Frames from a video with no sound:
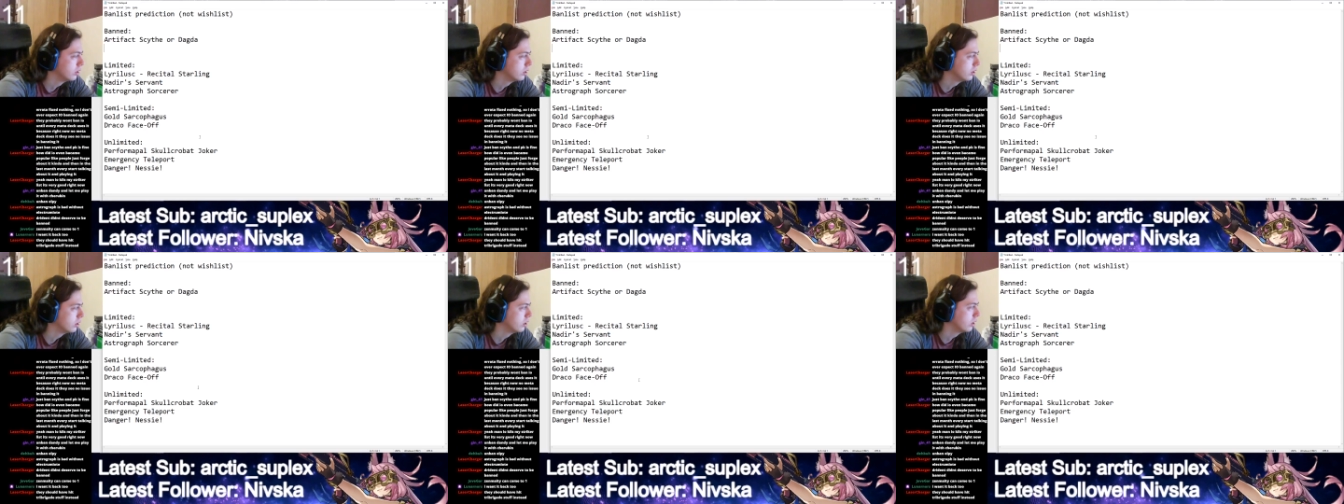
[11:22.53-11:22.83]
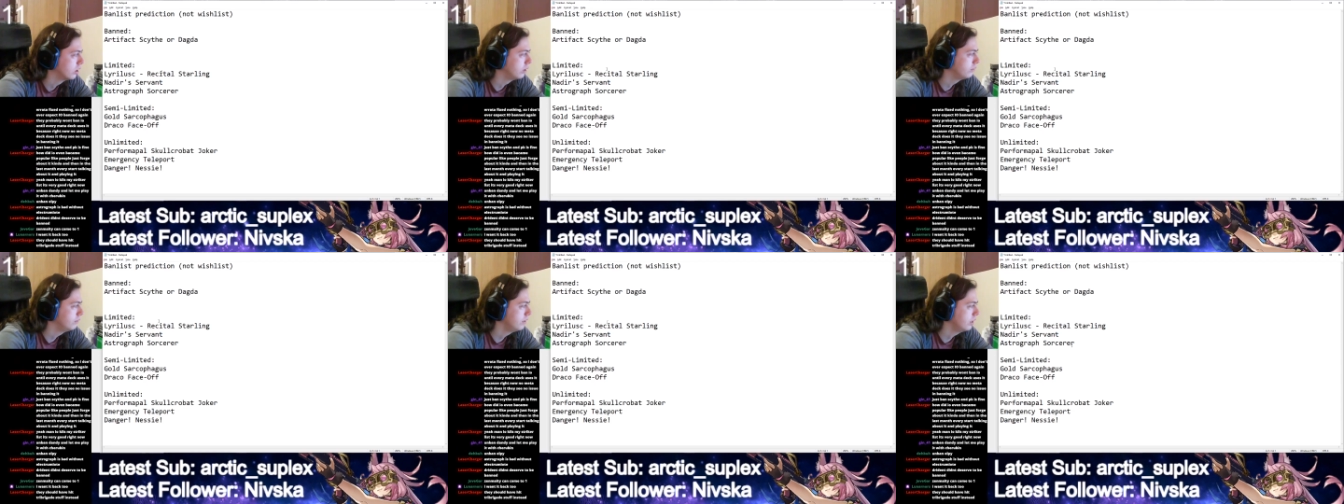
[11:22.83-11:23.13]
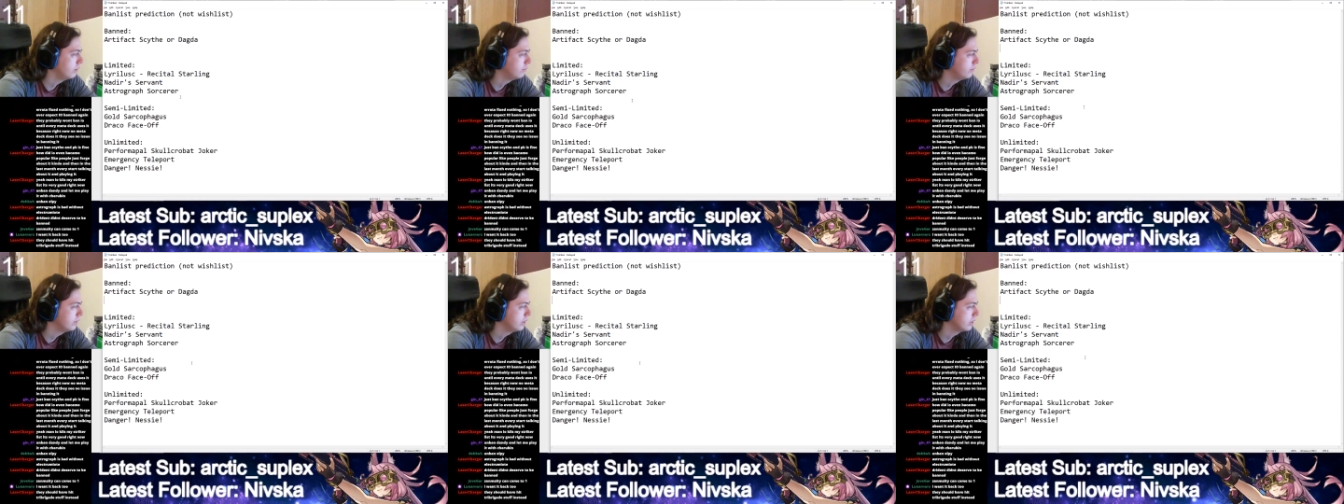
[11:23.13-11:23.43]
I
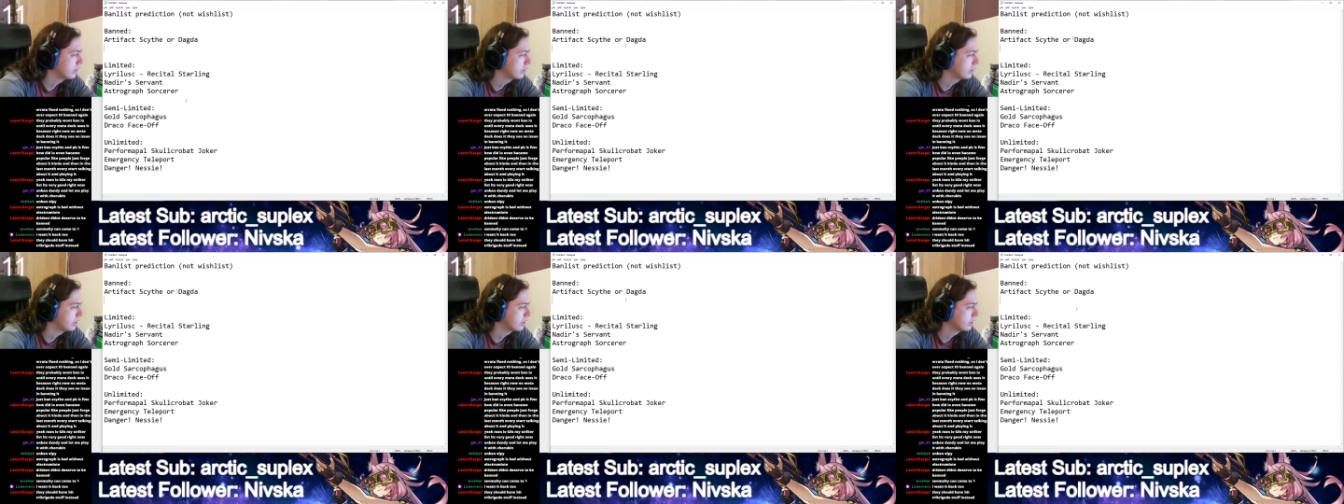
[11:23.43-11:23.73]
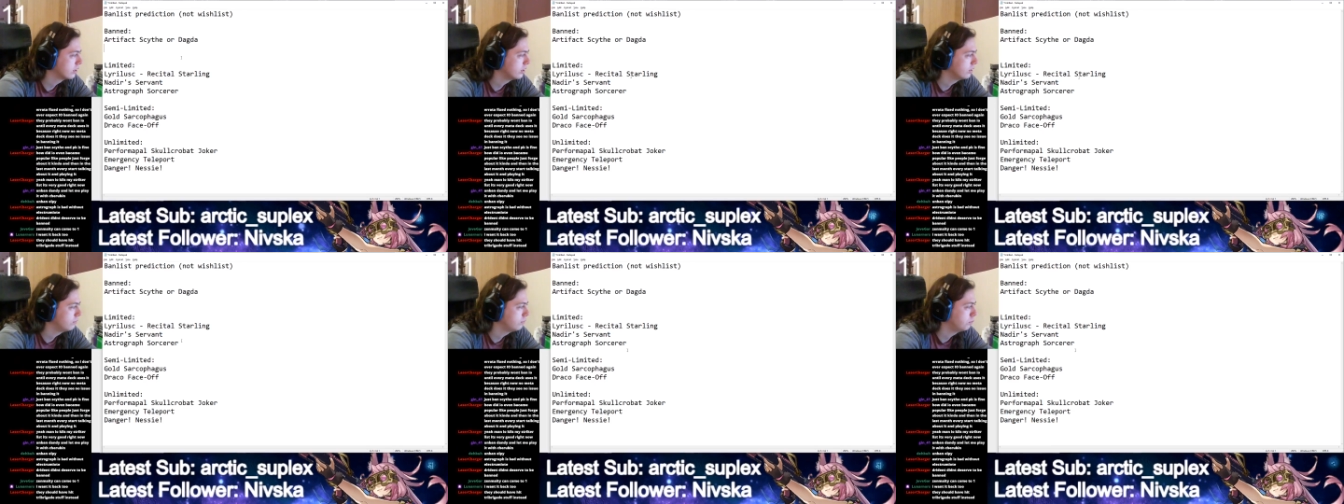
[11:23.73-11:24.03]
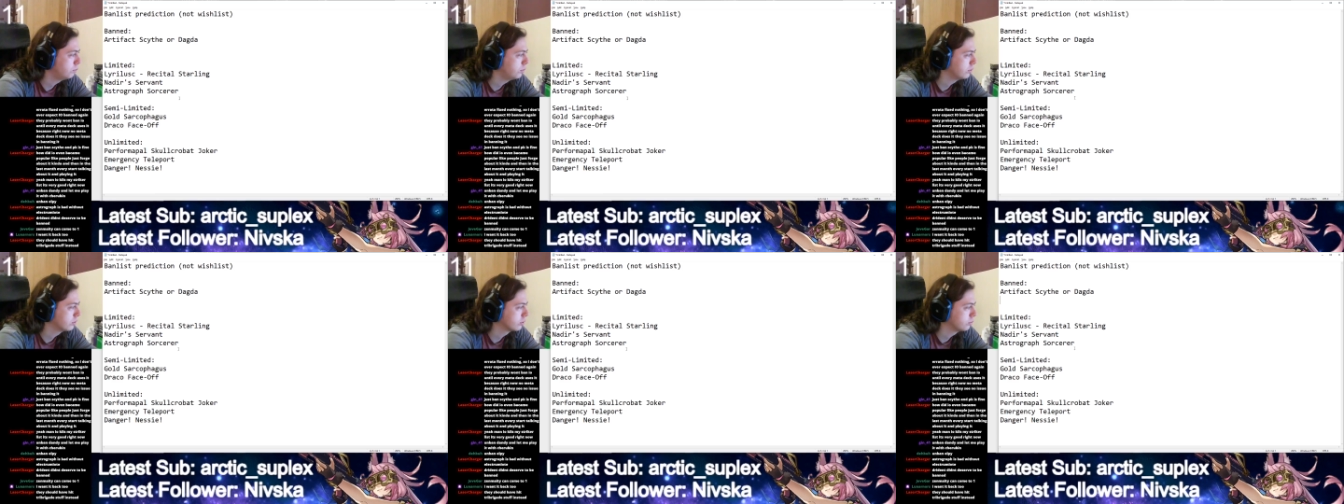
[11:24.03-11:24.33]
think that's like another
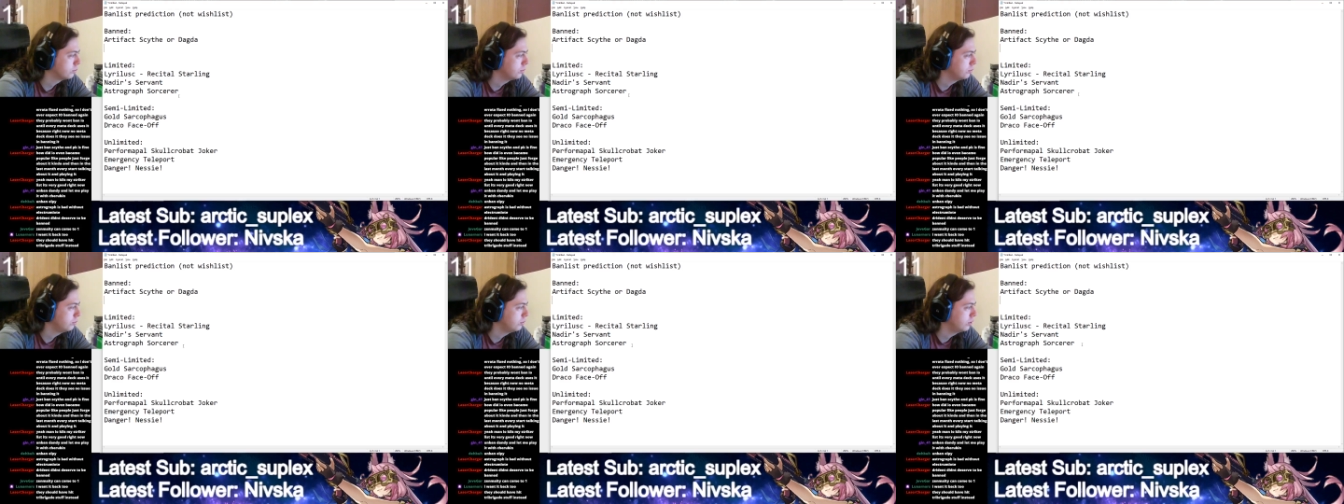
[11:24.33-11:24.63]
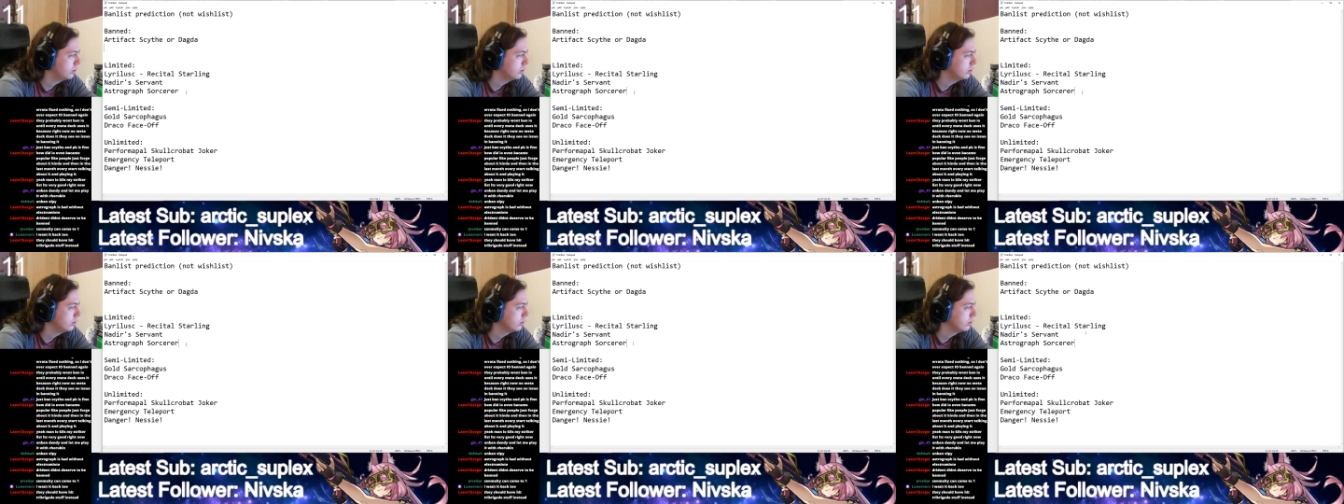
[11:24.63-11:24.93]
possible one.